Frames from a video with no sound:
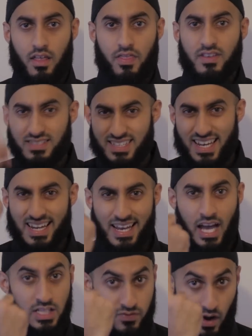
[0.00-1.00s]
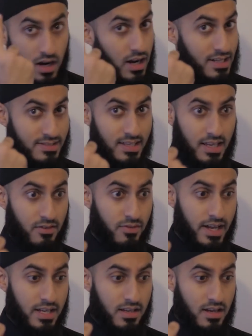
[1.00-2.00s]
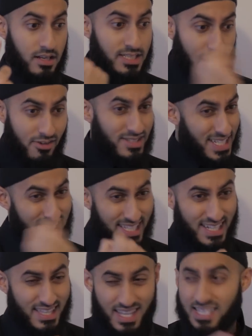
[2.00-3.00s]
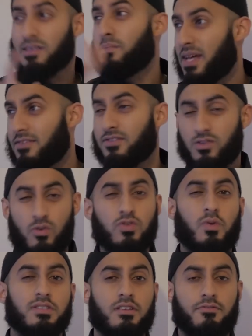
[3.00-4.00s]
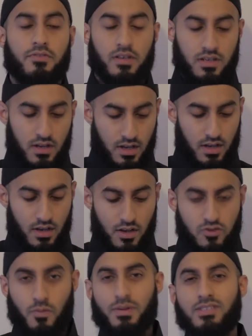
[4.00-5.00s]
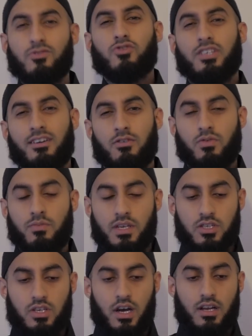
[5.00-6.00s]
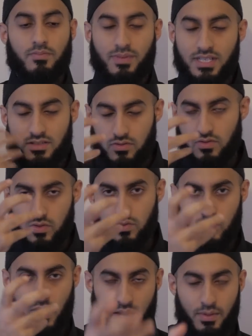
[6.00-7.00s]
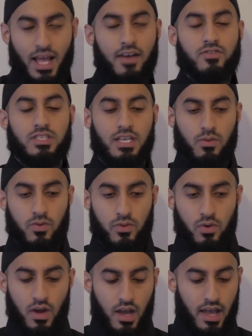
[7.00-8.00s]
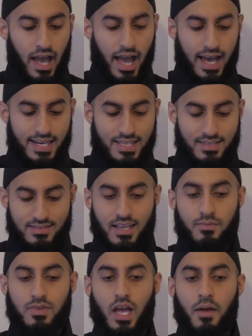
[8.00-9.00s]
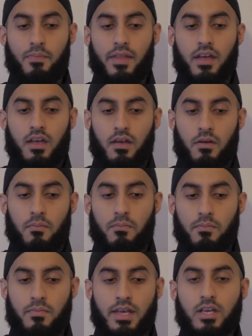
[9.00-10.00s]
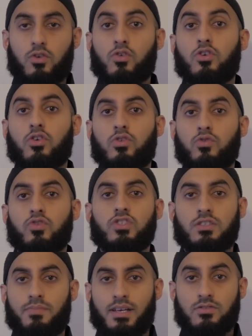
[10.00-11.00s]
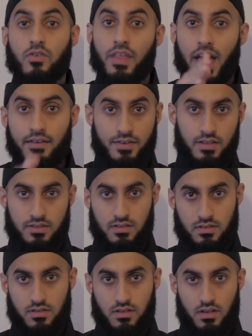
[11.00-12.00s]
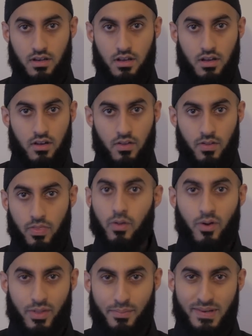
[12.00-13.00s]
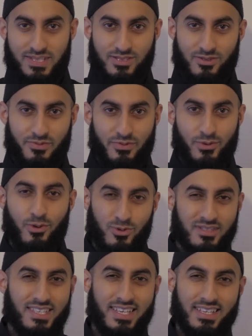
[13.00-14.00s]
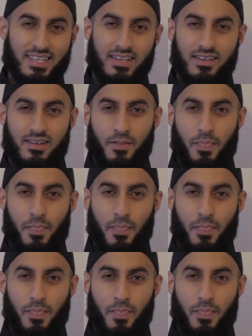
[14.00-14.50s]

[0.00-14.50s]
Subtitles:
This is lillah, it's for Allah's sake, right? Charity at the end of the day to benefit those who are suffering. So please do share it with me, inshallah. Please do hear what I have to share with you. And at the same time, make your conclusions based on the evidences, not on the basis of who's saying it.